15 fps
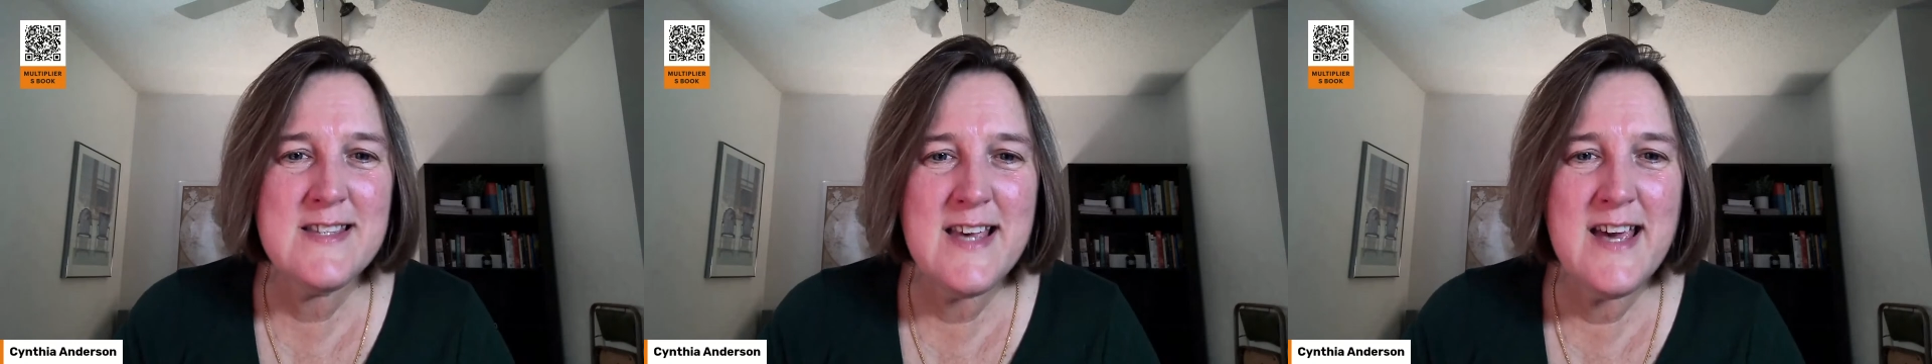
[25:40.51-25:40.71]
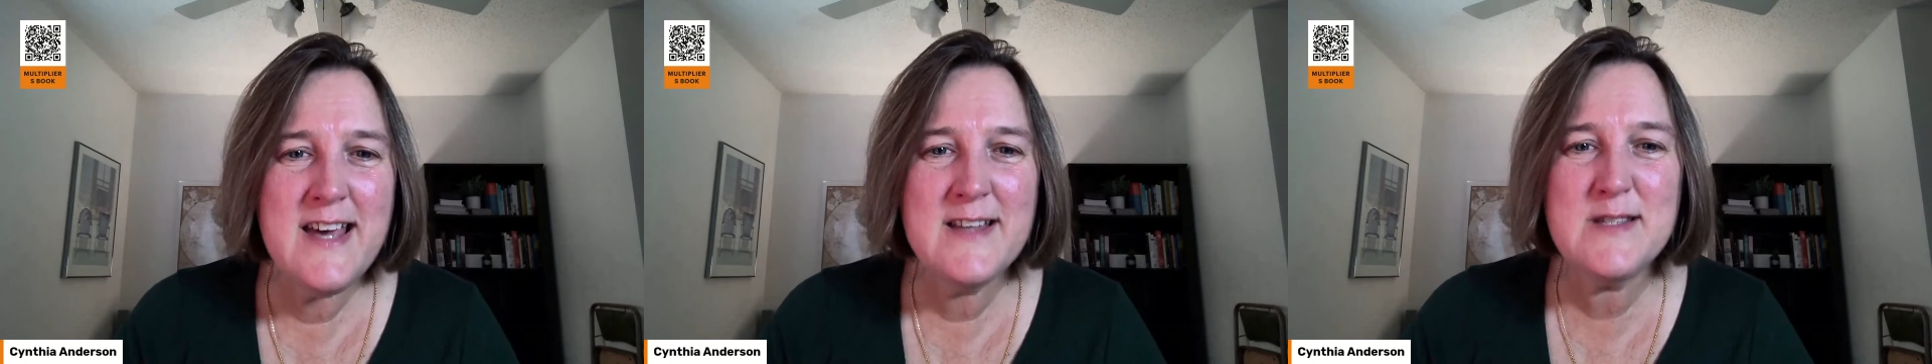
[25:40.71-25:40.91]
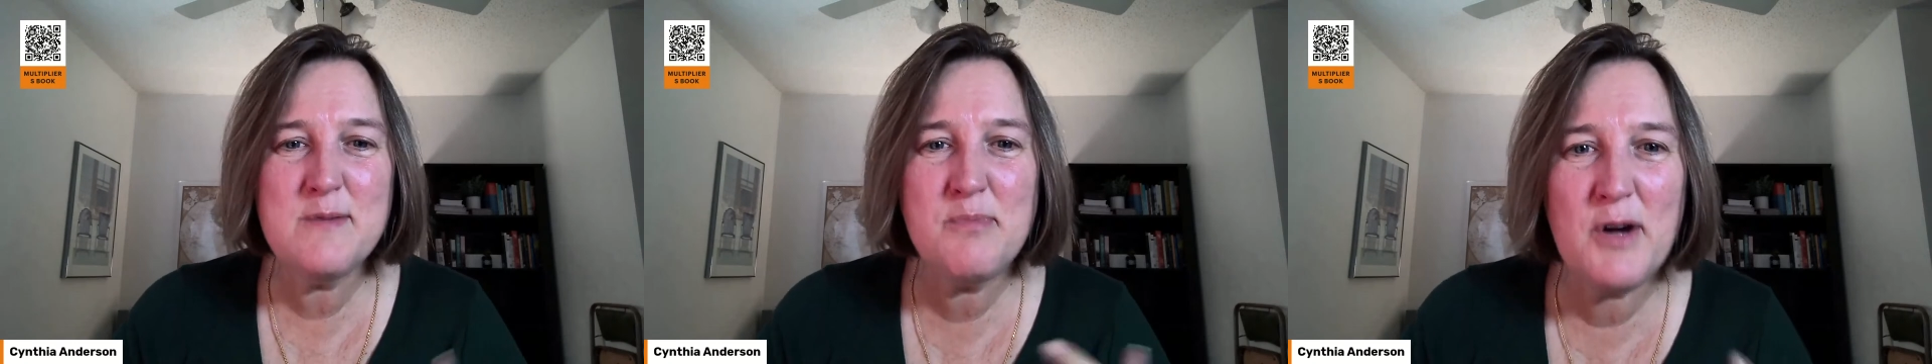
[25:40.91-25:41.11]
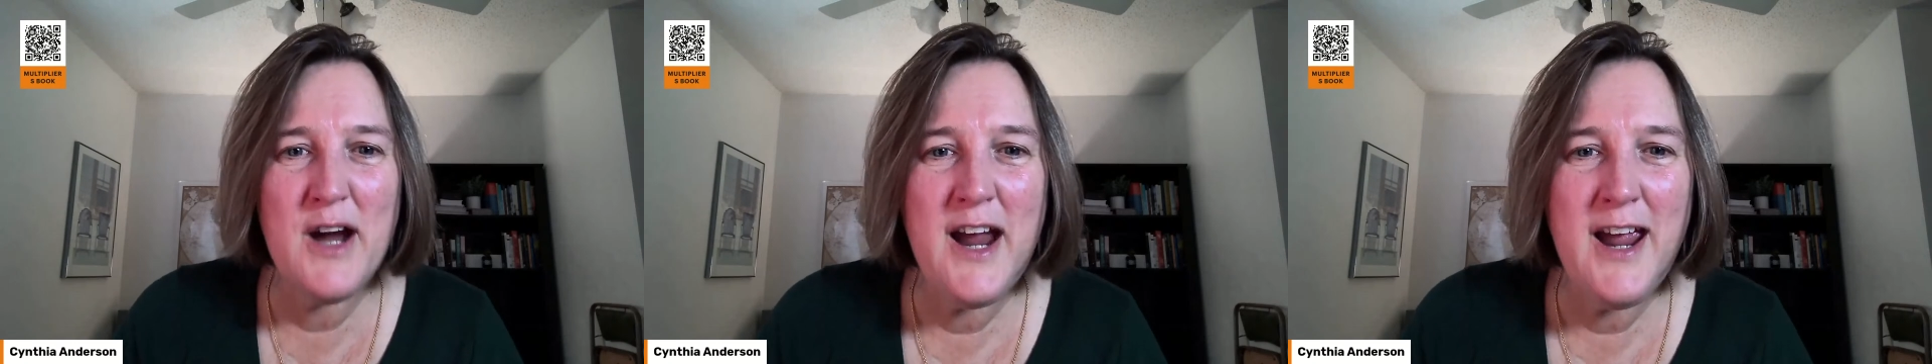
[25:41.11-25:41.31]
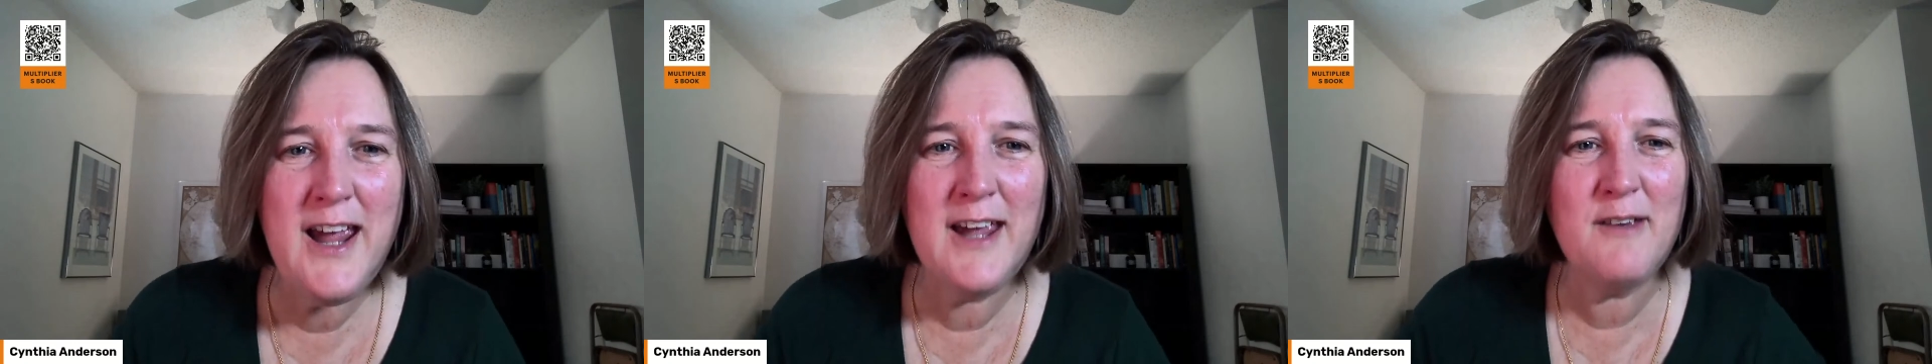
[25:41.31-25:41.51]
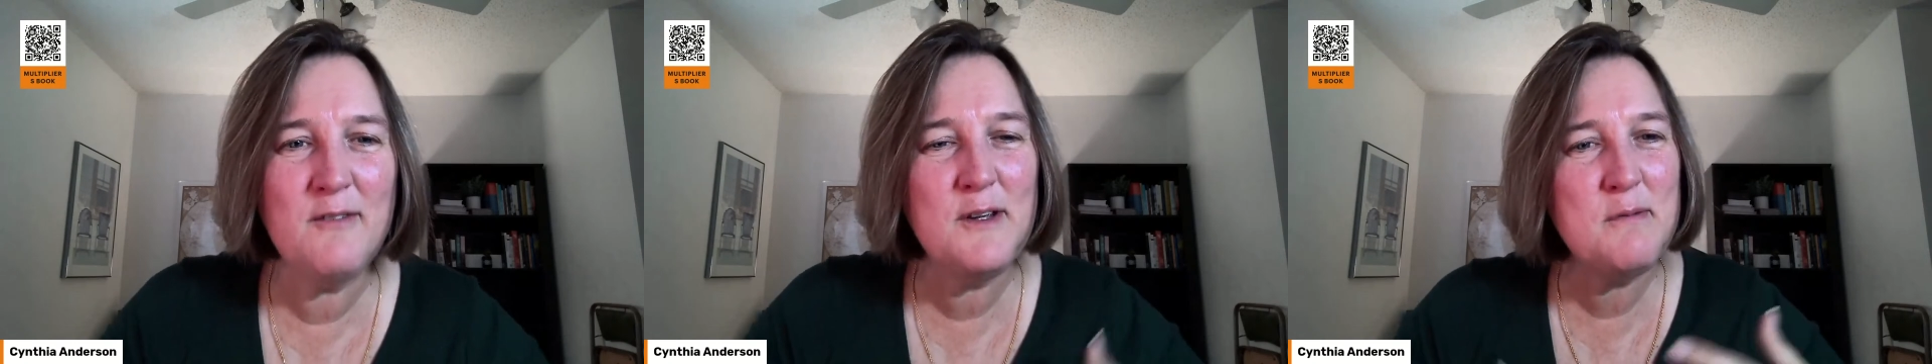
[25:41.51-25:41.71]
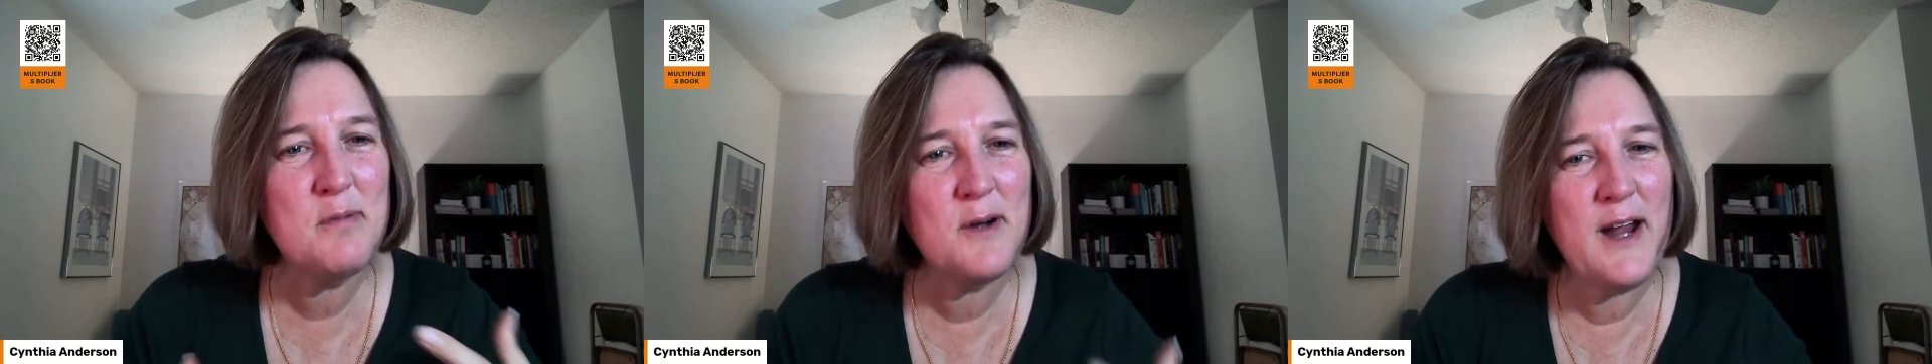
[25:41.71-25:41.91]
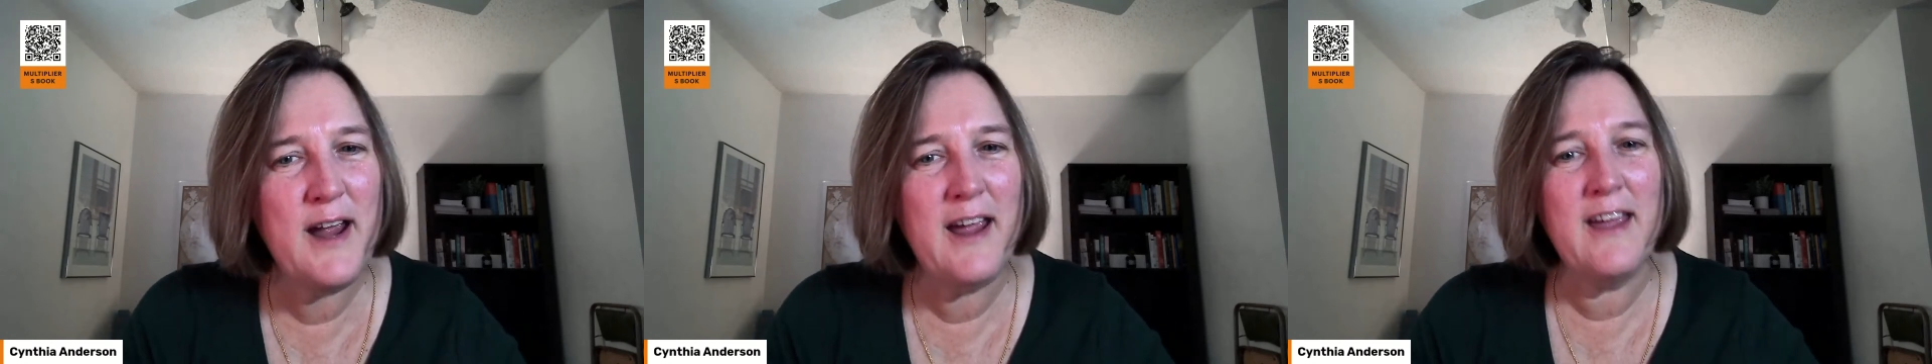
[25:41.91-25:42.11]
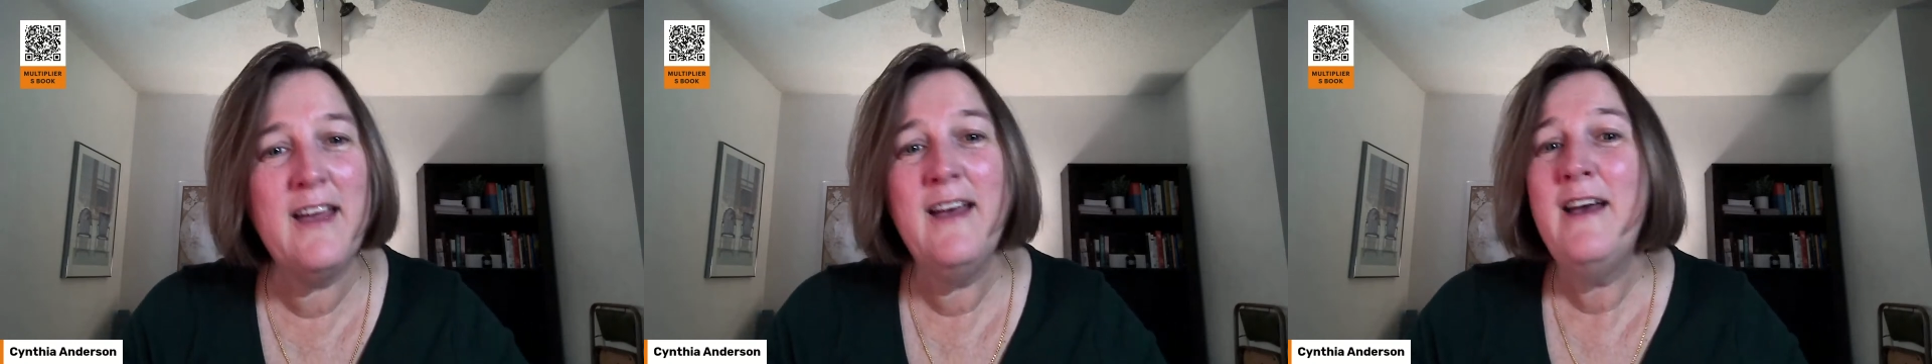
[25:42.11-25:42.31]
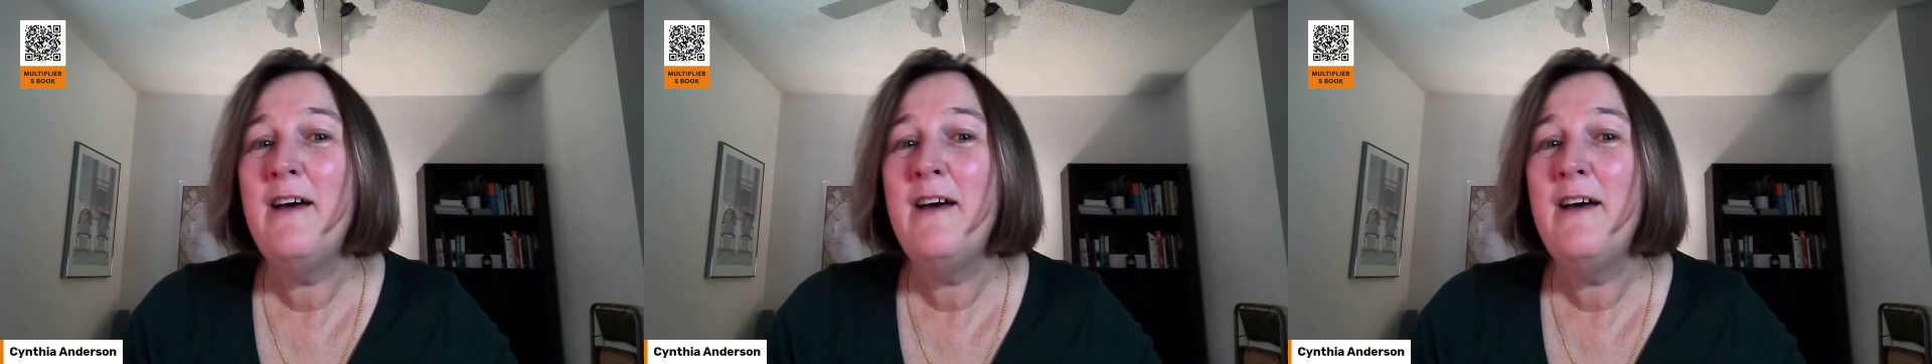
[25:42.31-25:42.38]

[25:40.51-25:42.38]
says, pray, we pray.